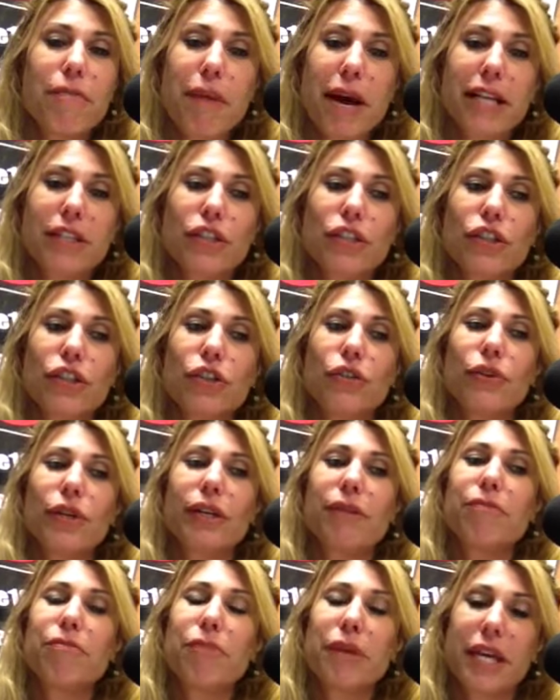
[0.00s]
best you
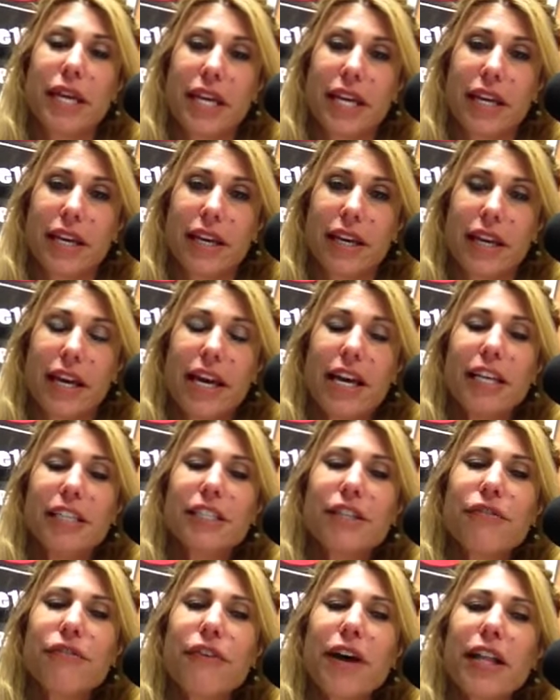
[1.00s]
can be.
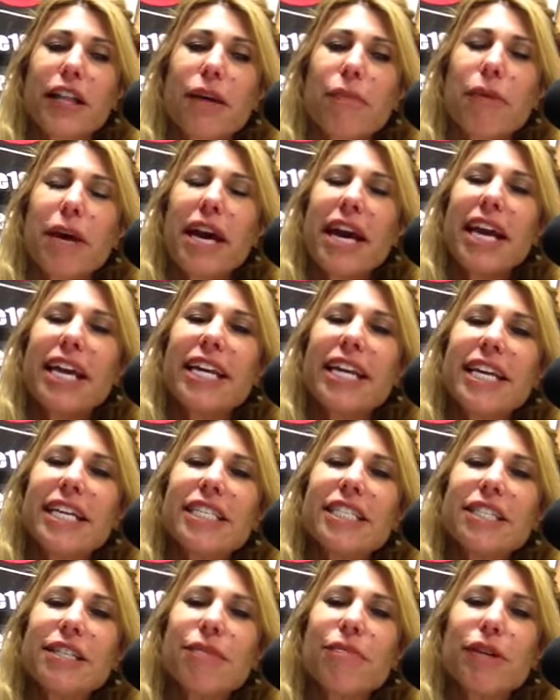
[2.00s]
Develop an
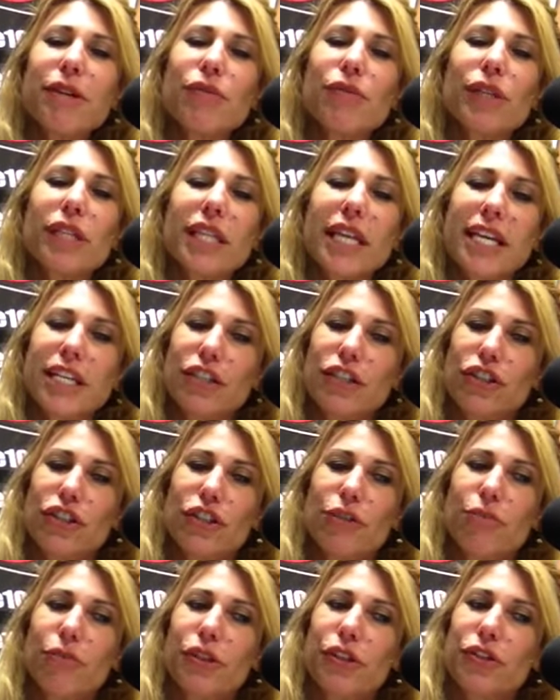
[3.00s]
intimate
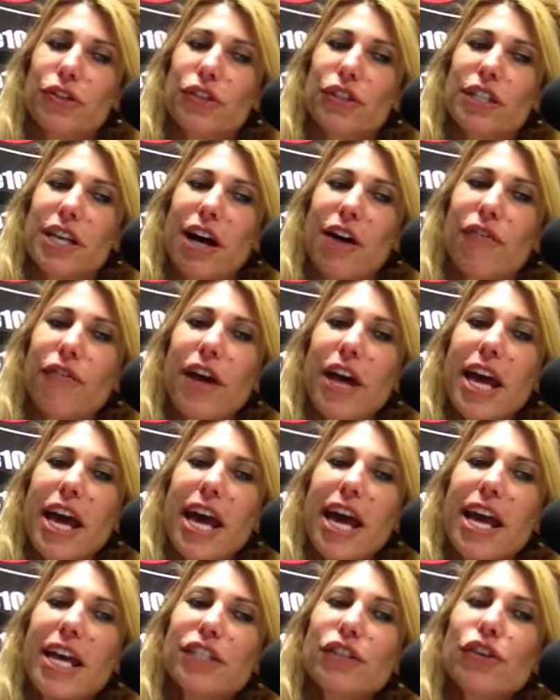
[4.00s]
relationship with yourself
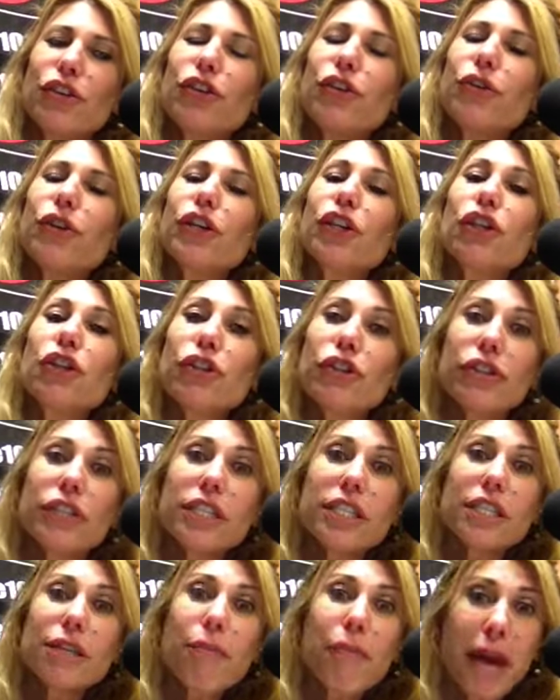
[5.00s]
so you can learn
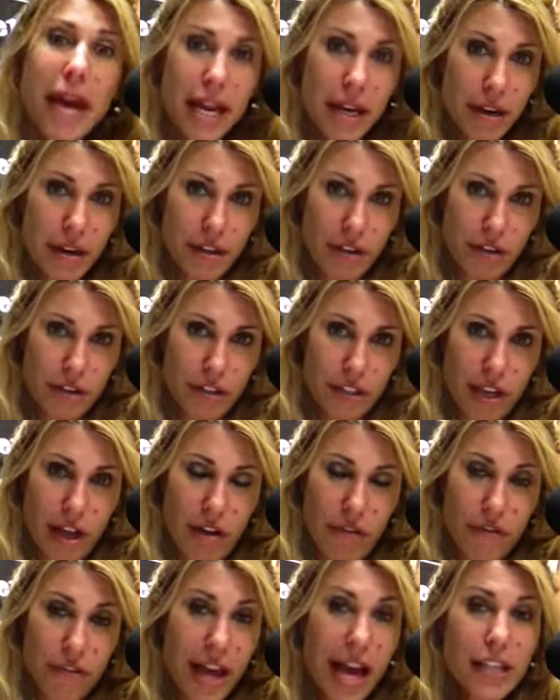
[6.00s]
to depend on
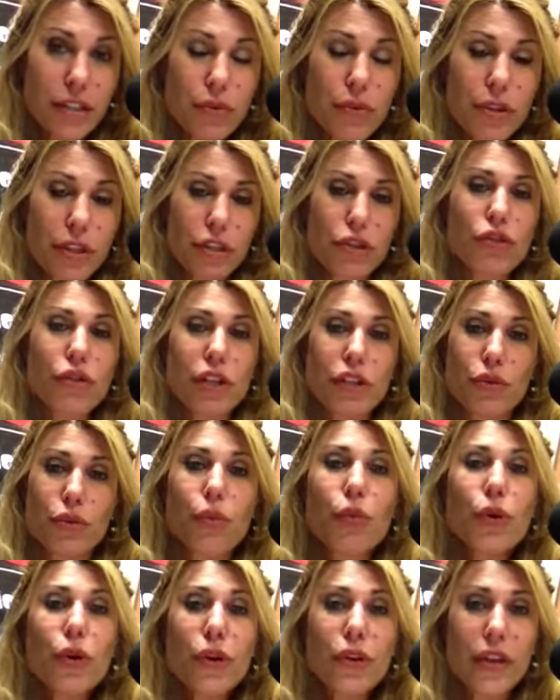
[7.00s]
yourself. That's where the
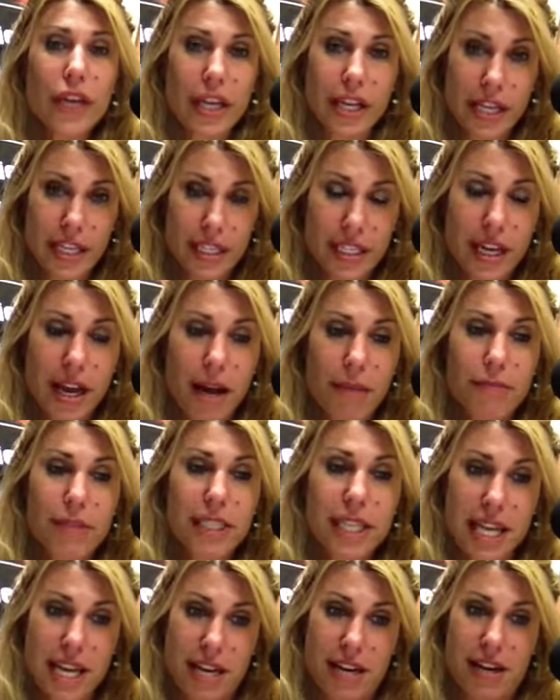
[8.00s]
trustworthiness
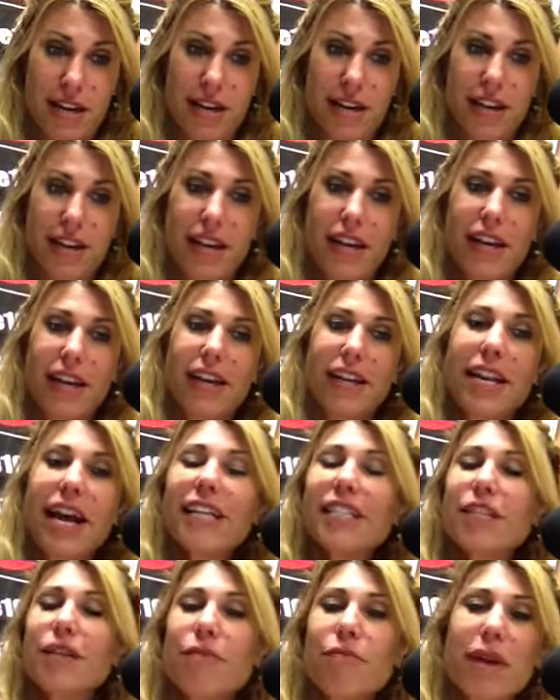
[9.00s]
comes in.
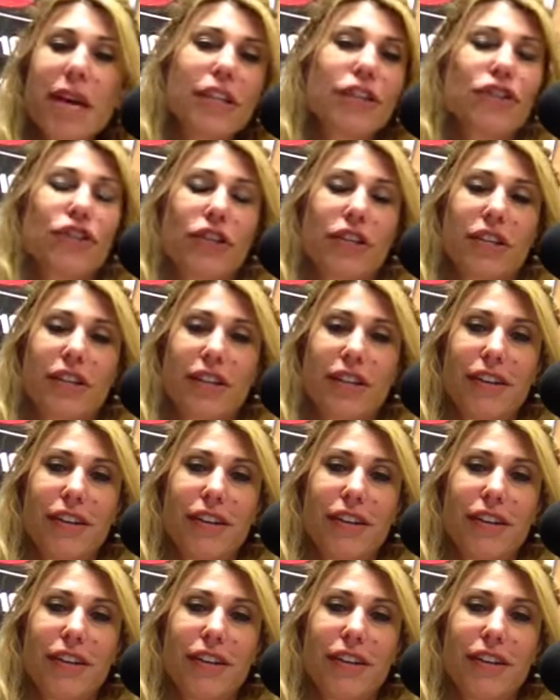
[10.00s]
Not to mention,